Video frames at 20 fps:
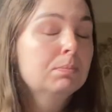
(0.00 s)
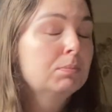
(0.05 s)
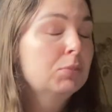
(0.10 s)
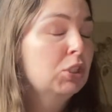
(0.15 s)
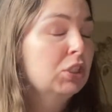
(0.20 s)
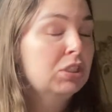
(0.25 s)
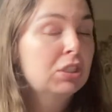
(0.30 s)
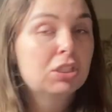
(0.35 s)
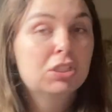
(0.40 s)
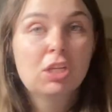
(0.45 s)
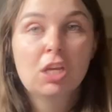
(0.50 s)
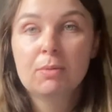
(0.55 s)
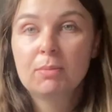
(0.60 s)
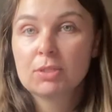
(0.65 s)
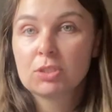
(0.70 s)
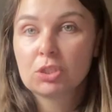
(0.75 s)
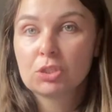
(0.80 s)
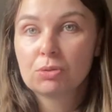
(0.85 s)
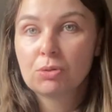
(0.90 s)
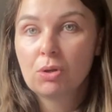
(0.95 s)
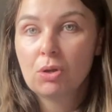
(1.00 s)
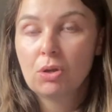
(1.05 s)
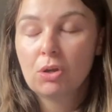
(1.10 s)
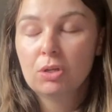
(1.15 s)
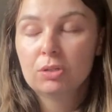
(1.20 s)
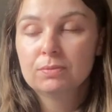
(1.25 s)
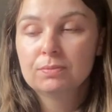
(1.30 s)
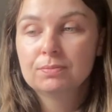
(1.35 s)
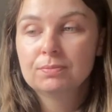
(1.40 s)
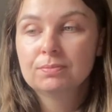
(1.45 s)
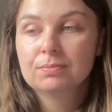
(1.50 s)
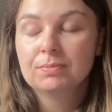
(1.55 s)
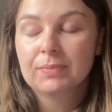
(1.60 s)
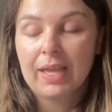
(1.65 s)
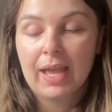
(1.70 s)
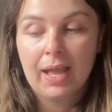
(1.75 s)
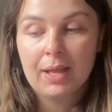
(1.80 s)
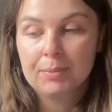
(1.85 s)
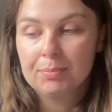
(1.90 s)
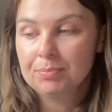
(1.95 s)
She's determined to crawl.
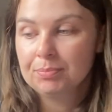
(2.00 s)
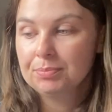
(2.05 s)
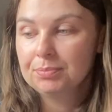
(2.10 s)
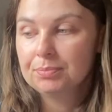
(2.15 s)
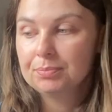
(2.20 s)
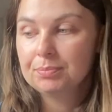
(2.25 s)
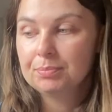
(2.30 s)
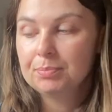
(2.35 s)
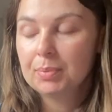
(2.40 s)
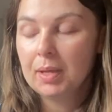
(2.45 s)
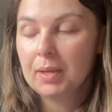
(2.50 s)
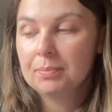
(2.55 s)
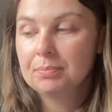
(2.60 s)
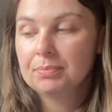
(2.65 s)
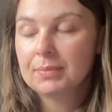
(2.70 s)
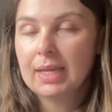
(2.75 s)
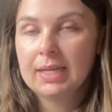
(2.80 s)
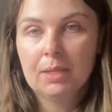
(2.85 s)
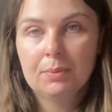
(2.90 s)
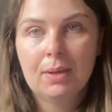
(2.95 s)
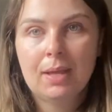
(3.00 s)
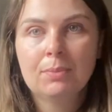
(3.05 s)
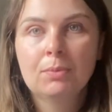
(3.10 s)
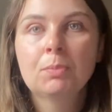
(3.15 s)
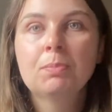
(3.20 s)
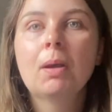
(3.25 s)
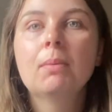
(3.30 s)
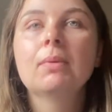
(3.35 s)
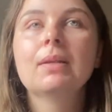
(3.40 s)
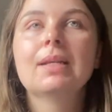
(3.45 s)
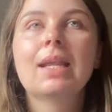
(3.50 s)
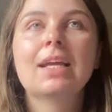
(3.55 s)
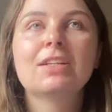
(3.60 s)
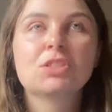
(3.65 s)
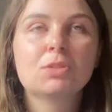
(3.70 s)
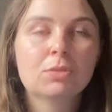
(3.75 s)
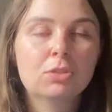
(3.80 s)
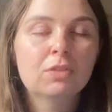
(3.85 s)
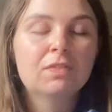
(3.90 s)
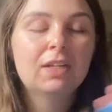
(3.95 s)
Yeah. But anyway, we'll probably like
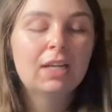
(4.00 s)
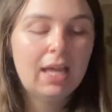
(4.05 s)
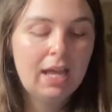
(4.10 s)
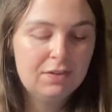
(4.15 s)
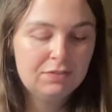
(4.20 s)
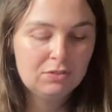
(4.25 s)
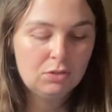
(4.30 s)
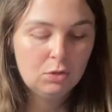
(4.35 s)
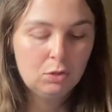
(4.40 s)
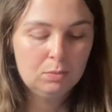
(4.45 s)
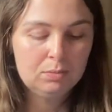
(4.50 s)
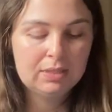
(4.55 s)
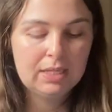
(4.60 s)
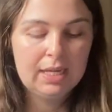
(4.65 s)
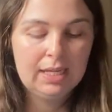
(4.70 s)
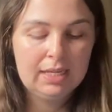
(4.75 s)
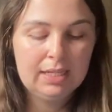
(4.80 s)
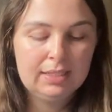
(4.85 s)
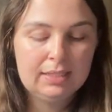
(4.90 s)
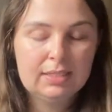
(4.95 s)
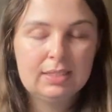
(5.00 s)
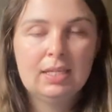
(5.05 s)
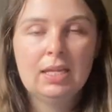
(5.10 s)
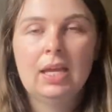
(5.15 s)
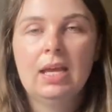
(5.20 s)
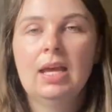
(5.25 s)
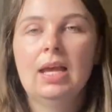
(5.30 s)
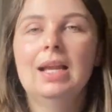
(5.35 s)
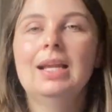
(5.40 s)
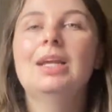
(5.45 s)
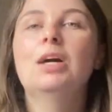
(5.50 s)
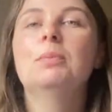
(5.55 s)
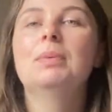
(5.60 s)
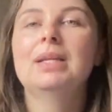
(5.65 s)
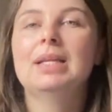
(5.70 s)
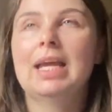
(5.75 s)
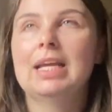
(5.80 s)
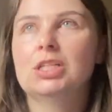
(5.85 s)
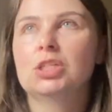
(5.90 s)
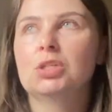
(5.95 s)
do another life update a little
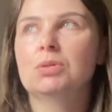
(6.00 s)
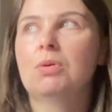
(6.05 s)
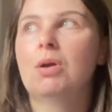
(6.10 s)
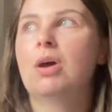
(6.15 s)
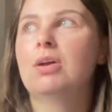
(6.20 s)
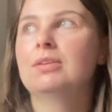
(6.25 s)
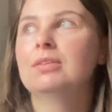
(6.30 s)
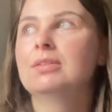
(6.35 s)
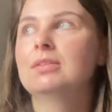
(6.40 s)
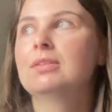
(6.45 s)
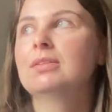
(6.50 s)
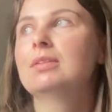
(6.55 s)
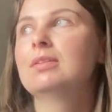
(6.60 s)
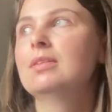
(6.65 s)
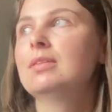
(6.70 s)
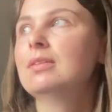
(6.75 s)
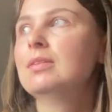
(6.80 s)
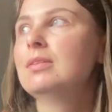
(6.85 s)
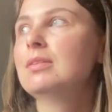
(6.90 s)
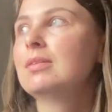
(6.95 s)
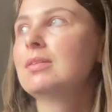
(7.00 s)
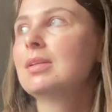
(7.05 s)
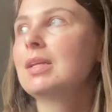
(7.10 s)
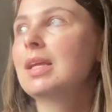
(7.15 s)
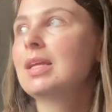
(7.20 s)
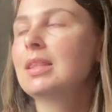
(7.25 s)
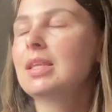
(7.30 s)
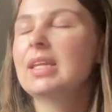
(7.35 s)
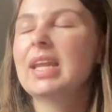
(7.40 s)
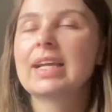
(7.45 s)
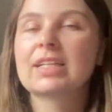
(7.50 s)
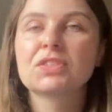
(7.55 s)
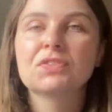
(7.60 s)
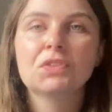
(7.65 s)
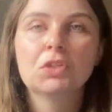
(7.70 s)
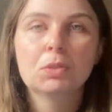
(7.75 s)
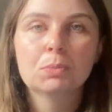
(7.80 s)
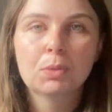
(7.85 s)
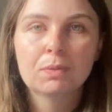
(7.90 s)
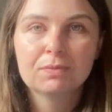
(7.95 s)
bit later on in the next
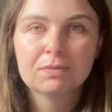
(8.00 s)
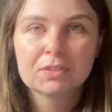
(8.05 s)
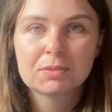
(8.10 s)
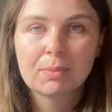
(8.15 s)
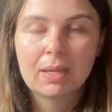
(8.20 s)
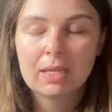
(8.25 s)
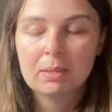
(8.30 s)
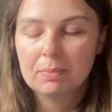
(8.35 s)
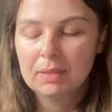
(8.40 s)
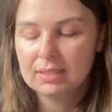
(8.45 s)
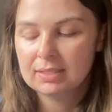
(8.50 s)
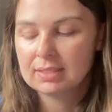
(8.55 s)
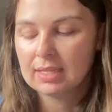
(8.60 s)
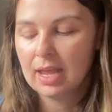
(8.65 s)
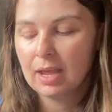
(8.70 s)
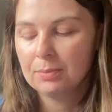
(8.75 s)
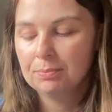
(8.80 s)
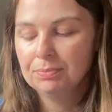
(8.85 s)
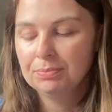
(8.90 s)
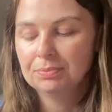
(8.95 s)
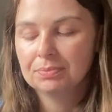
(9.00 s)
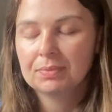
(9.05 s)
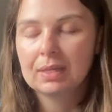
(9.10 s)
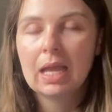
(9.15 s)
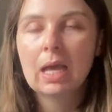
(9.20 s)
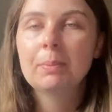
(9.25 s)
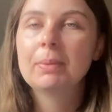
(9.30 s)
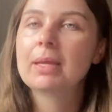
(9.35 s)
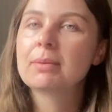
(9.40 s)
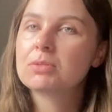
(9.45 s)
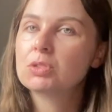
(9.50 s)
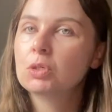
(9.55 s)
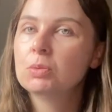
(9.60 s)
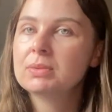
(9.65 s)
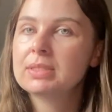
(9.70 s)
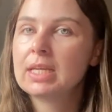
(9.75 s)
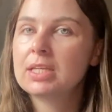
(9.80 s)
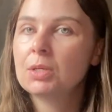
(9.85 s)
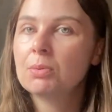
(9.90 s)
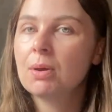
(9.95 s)
few months, maybe. So I'll be able to
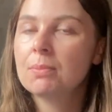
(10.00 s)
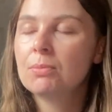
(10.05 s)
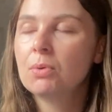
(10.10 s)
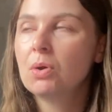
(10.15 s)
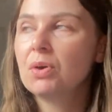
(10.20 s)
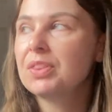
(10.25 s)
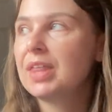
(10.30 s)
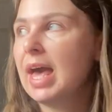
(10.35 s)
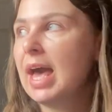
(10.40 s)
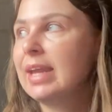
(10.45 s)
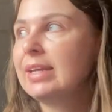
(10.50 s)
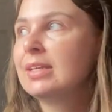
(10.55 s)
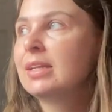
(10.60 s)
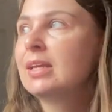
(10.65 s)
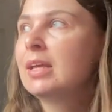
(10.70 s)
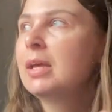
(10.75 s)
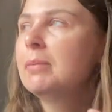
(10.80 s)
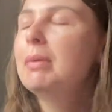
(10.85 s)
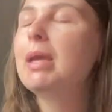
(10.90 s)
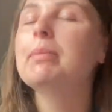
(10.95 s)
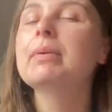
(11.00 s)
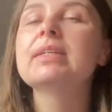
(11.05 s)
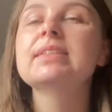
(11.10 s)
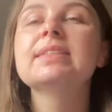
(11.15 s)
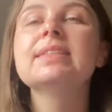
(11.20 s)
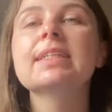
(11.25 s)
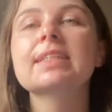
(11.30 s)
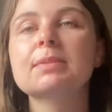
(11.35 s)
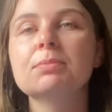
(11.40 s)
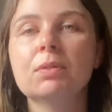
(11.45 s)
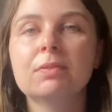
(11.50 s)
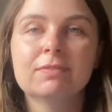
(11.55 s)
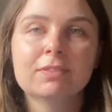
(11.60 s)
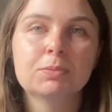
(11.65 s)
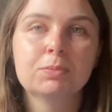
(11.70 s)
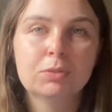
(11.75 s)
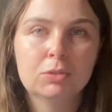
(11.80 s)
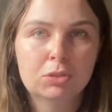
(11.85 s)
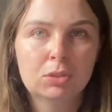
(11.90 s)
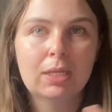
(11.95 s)
update you on more then. Maybe at 6 months,
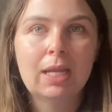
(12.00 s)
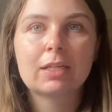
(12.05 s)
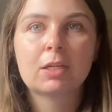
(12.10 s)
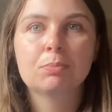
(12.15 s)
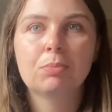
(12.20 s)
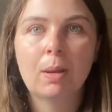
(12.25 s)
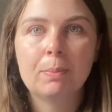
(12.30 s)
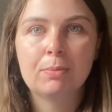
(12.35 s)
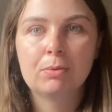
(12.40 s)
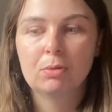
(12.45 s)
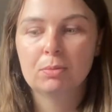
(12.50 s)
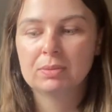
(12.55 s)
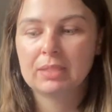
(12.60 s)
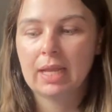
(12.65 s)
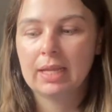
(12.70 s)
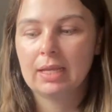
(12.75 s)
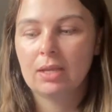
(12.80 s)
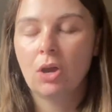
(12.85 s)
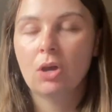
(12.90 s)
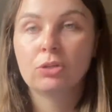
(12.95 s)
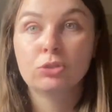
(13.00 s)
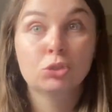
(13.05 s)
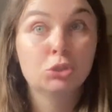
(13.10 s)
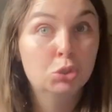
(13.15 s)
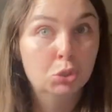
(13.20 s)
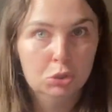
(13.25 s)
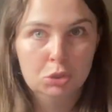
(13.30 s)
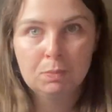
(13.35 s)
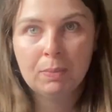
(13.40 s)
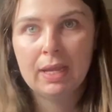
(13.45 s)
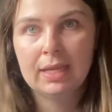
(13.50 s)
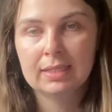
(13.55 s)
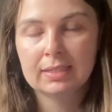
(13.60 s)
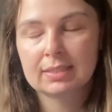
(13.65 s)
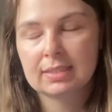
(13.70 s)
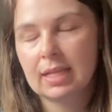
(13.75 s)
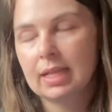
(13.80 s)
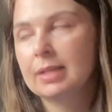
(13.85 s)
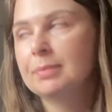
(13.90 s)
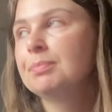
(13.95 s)
we'll do like a proper update on just
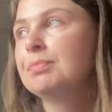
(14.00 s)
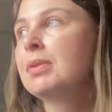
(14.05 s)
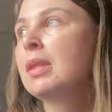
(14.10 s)
Paisley